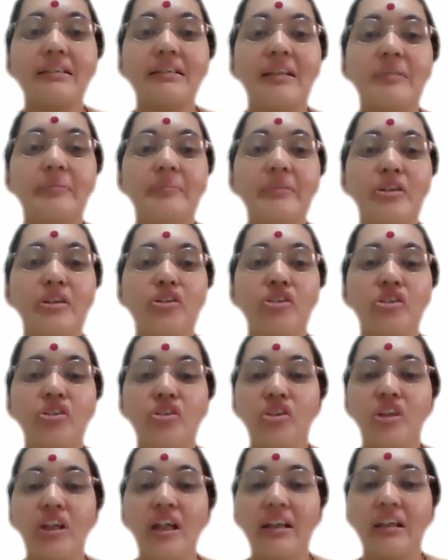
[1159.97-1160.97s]
Let me
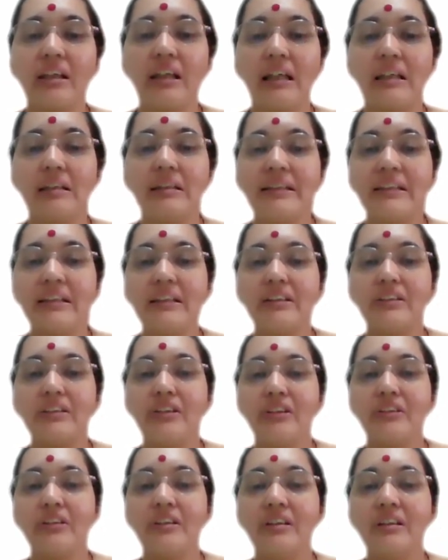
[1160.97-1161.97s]
just check. I'll take it
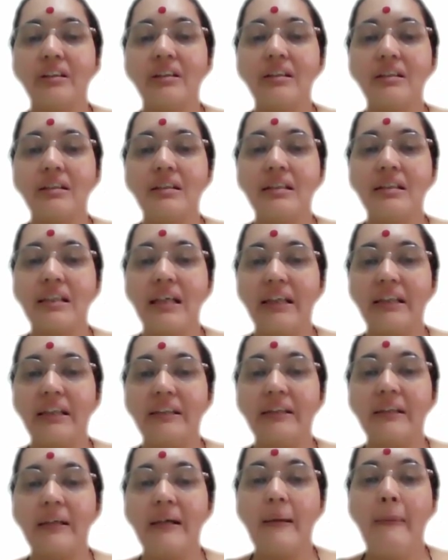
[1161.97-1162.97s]
on the
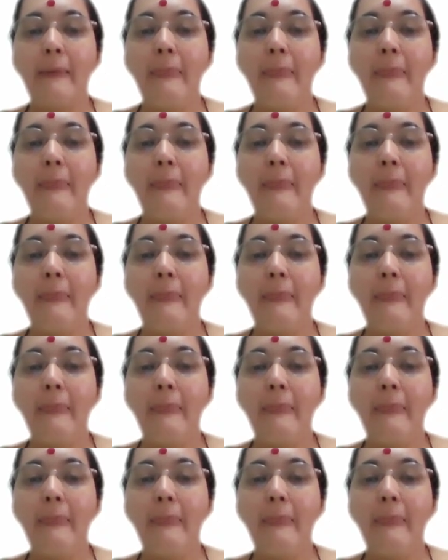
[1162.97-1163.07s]
side.